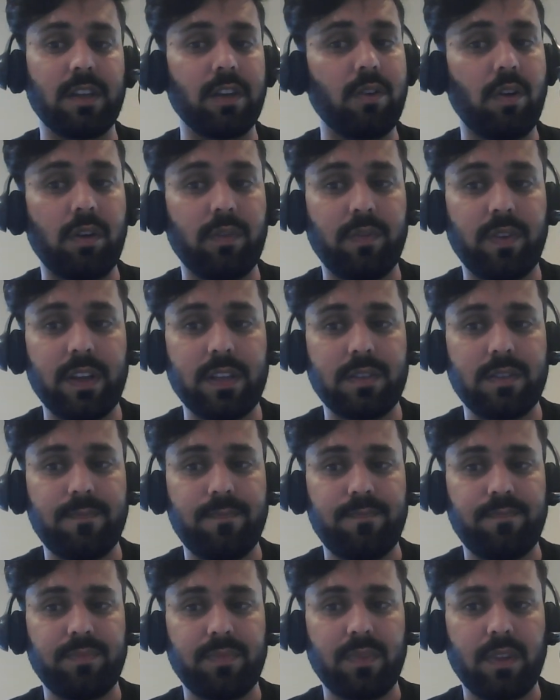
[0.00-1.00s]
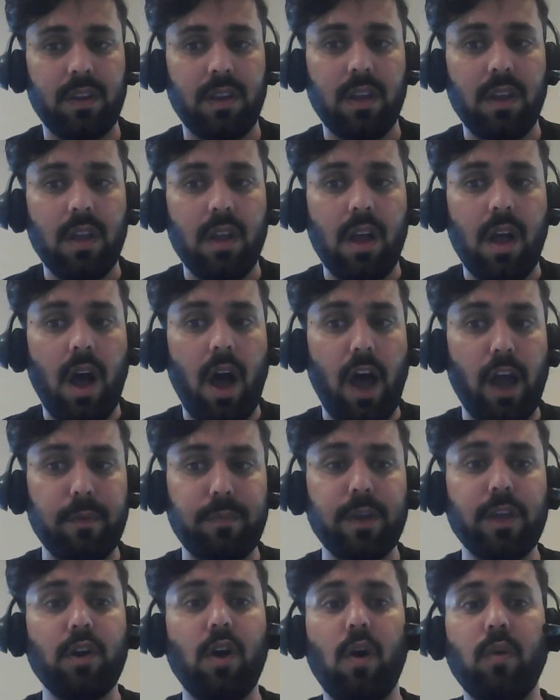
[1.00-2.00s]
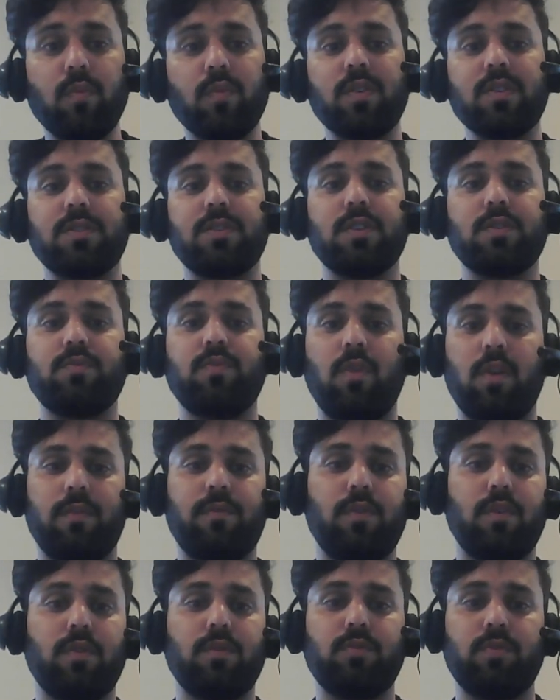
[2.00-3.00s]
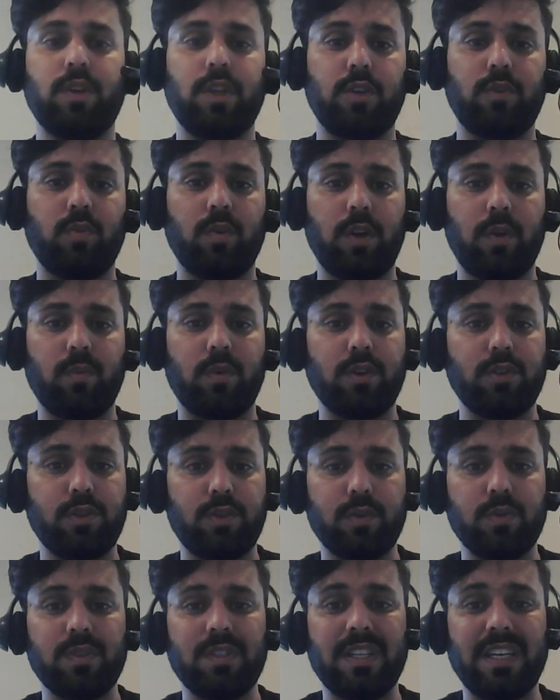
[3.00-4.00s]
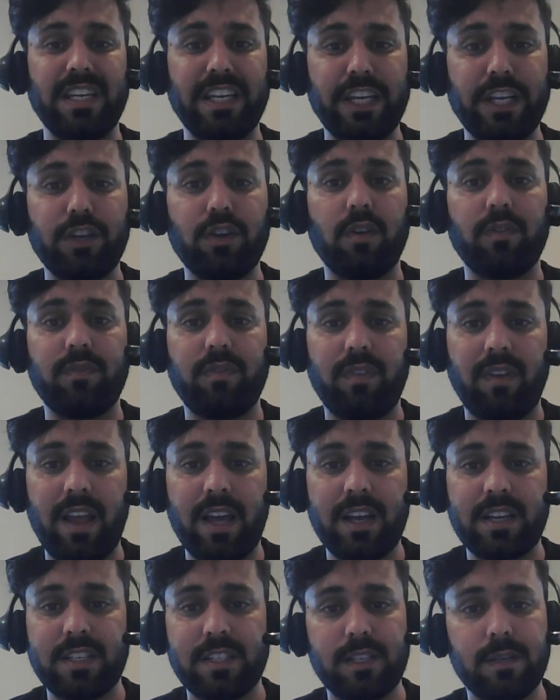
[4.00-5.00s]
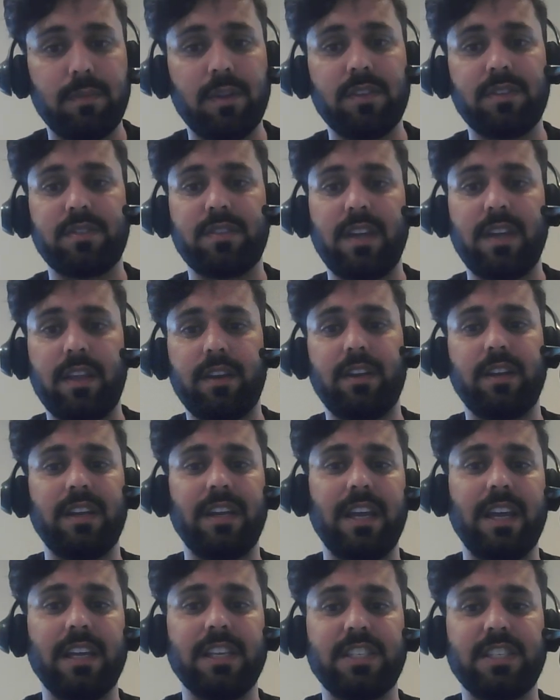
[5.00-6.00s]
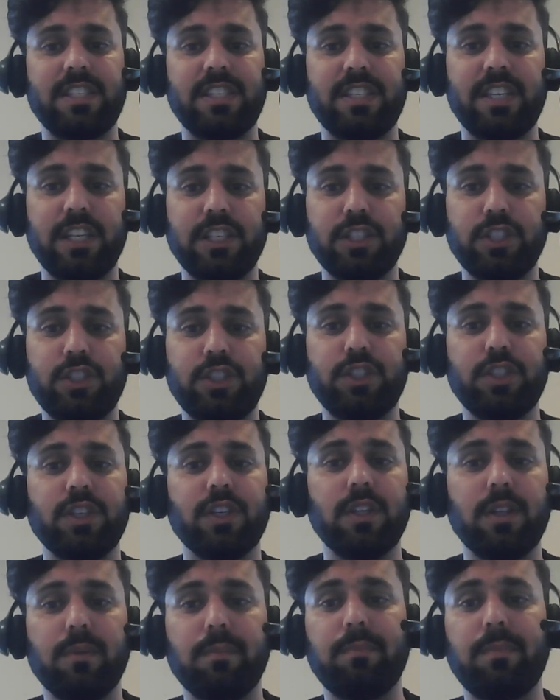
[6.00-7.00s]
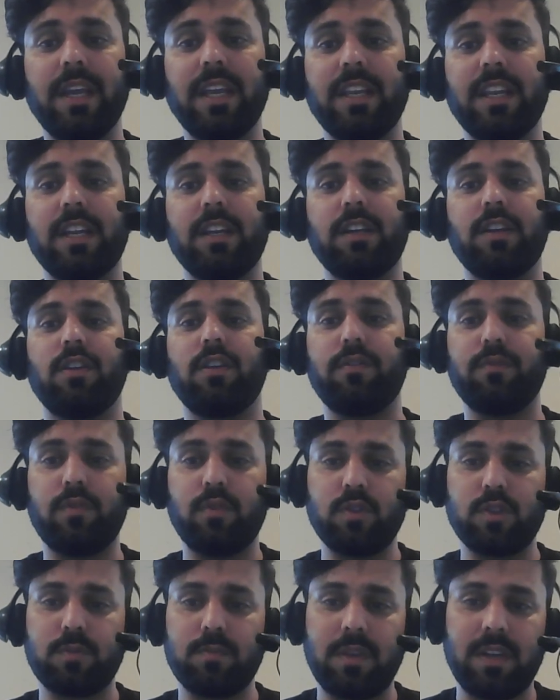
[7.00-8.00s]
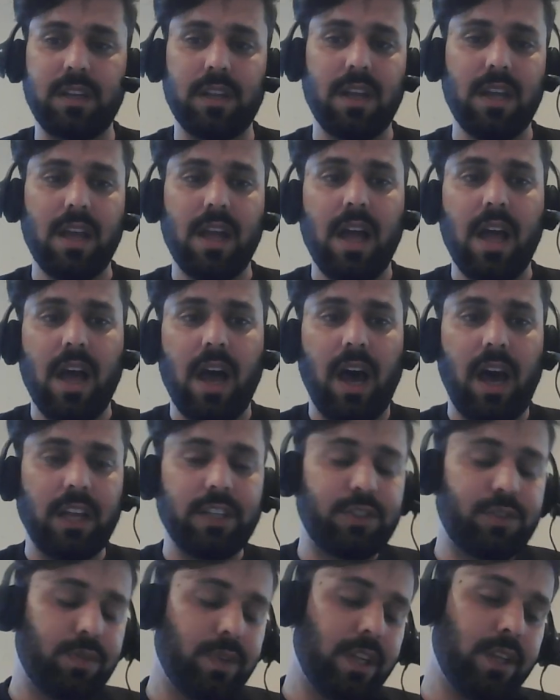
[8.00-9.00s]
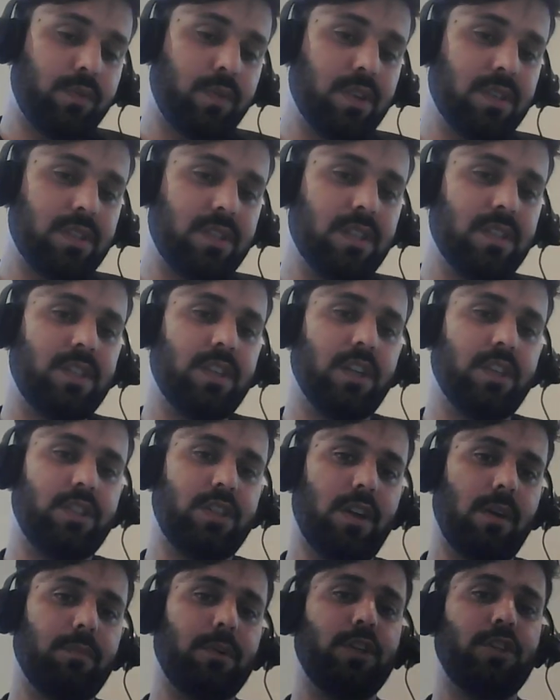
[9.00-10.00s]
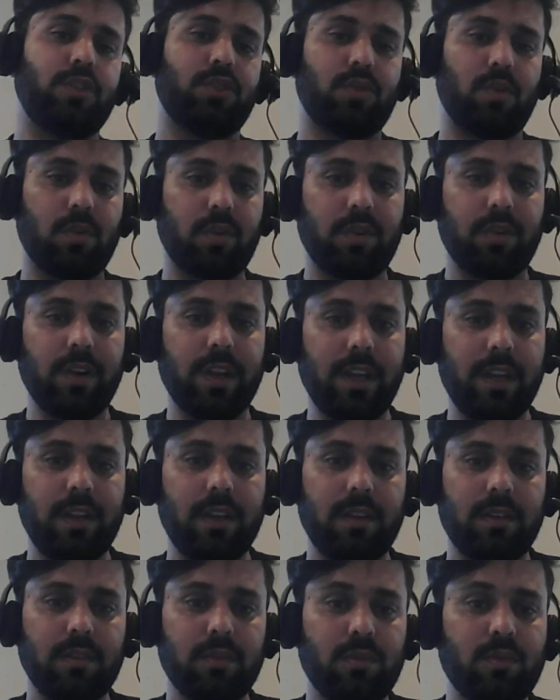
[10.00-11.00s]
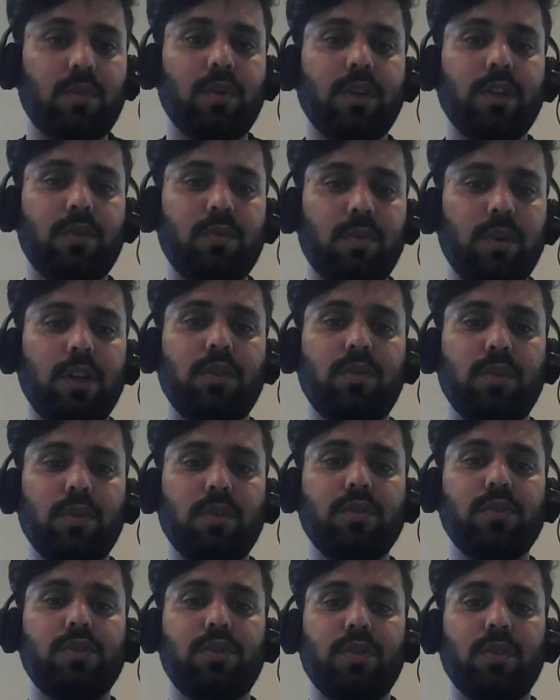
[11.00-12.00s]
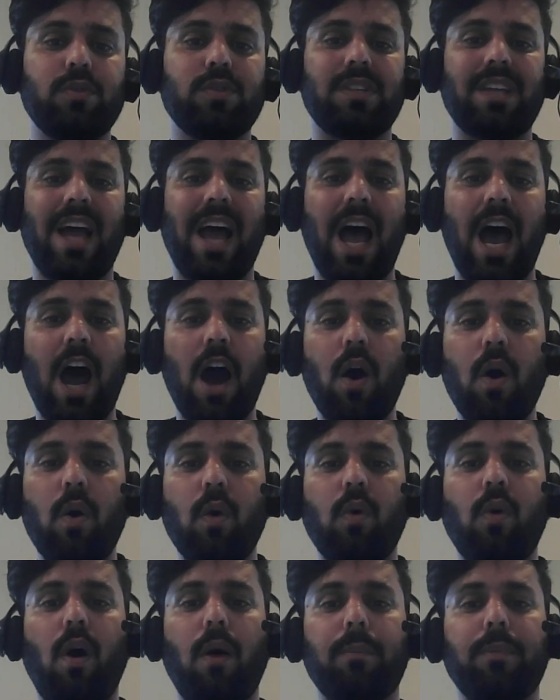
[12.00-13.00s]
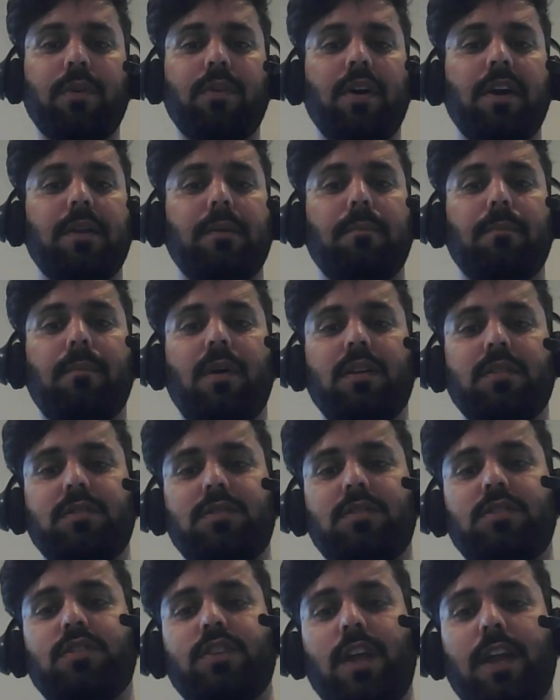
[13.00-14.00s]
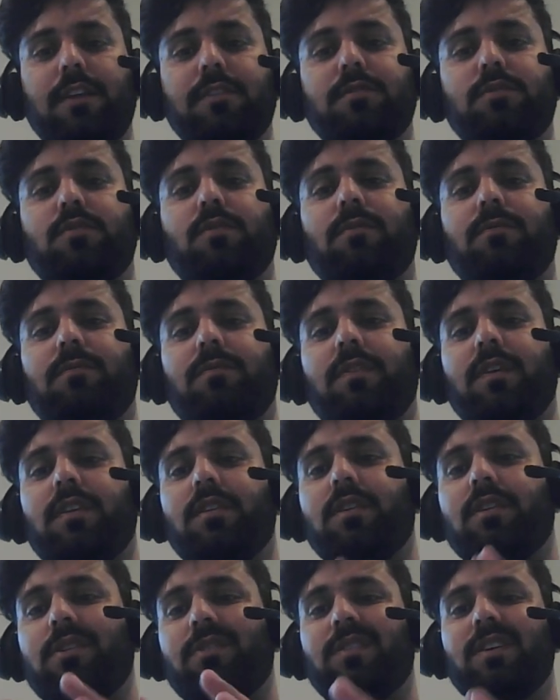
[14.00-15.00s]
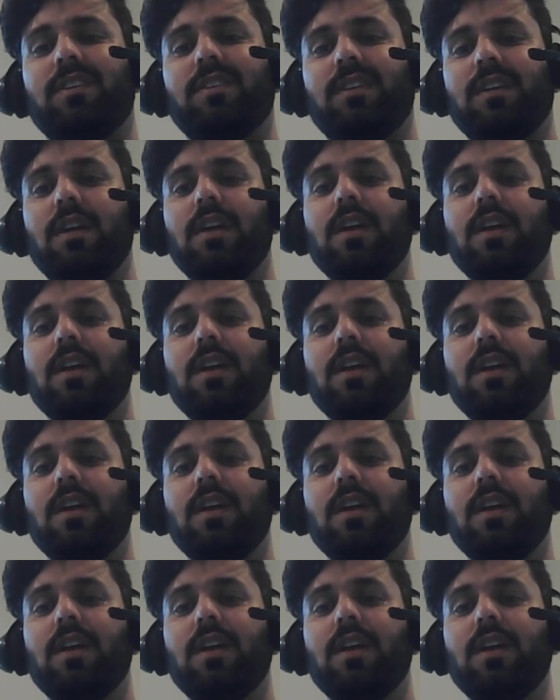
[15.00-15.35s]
conflicts. IPCOM versus Vodafone 2021 shows the need of flexible standard essential patent enforcement. Atrine versus Sami Shokri 2022 shows how copyright must change to fit current